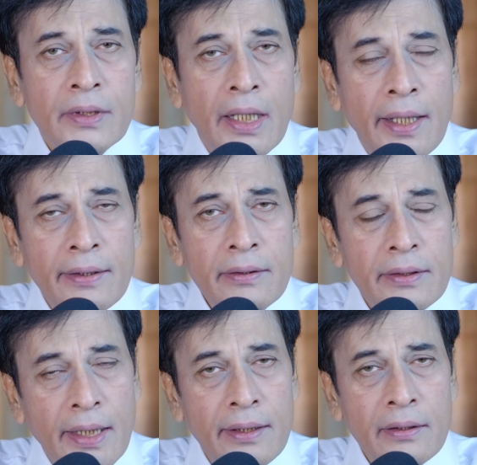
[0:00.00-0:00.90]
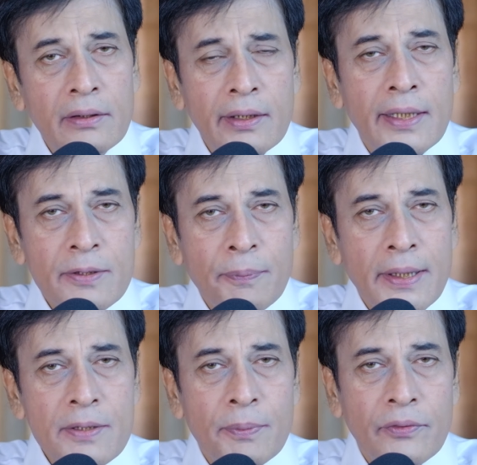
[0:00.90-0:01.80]
and then the
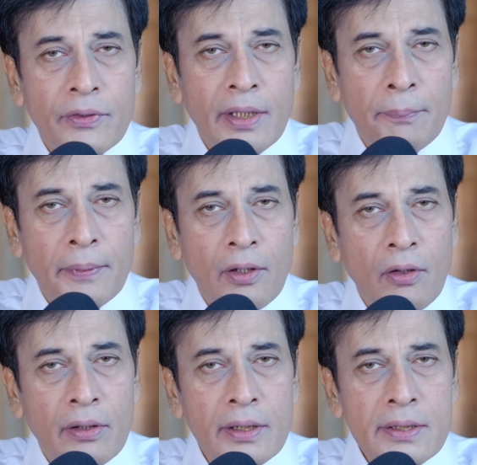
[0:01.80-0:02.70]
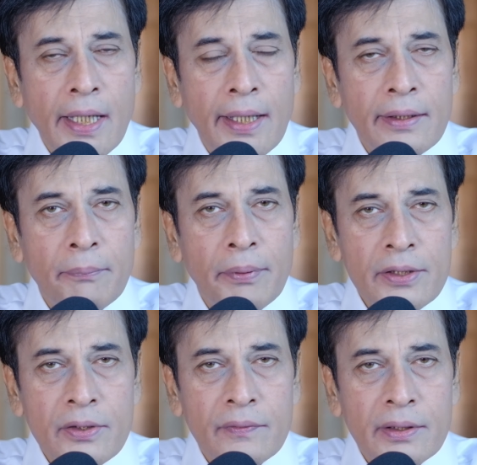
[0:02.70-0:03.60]
space between epiglottis and the
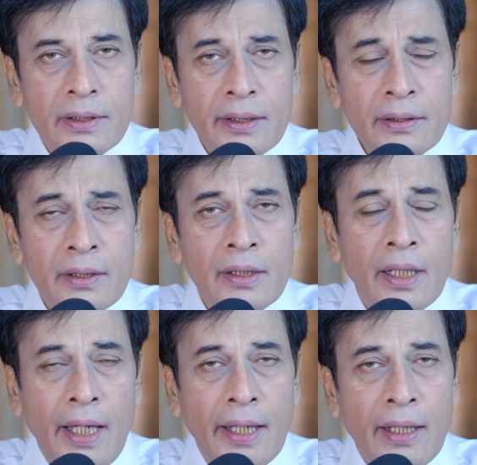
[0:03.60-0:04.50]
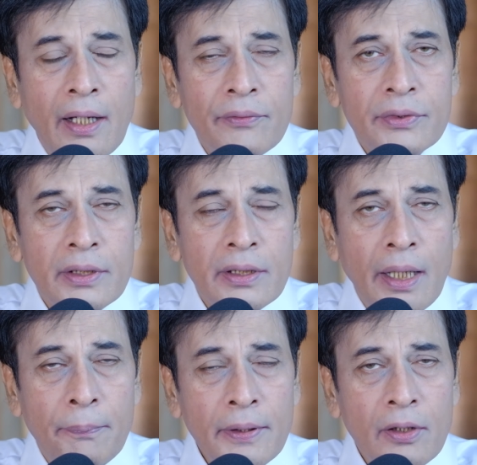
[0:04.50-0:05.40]
base of the tongue, and after
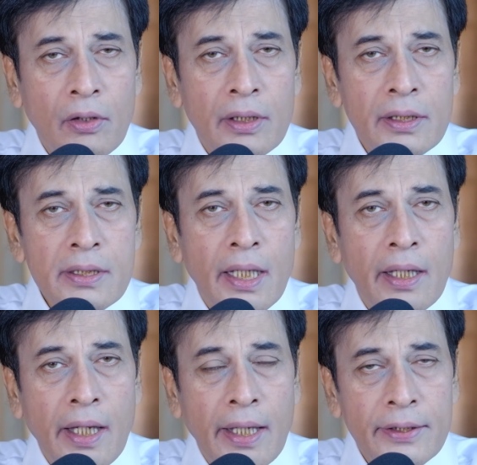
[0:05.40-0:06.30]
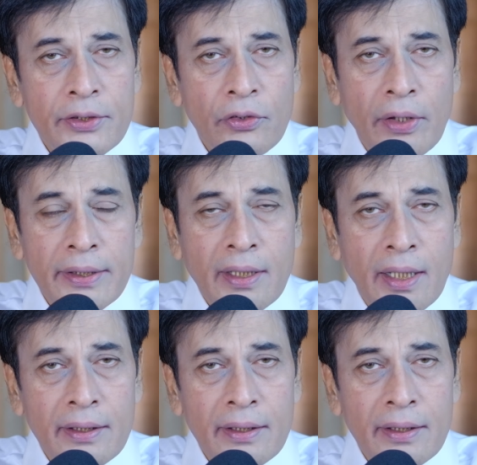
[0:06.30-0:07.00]
epiglottis, arytenoid